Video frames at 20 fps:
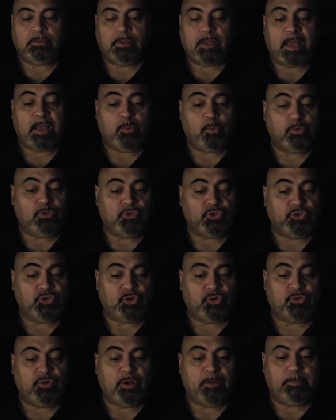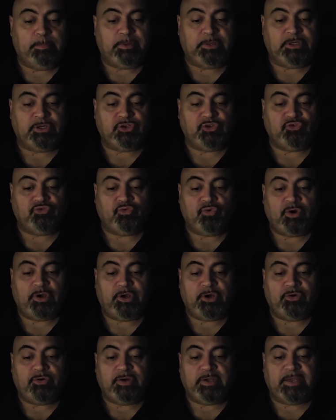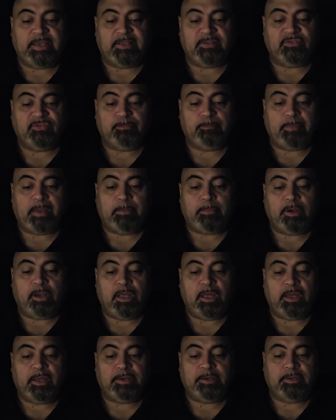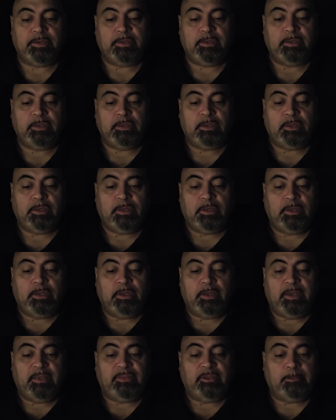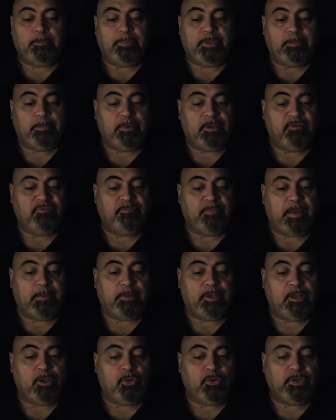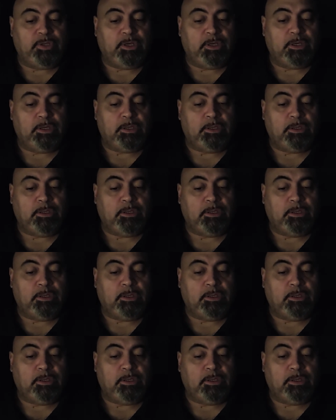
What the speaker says: I will stir up a destroyer against Babylon and the people of Babylonia.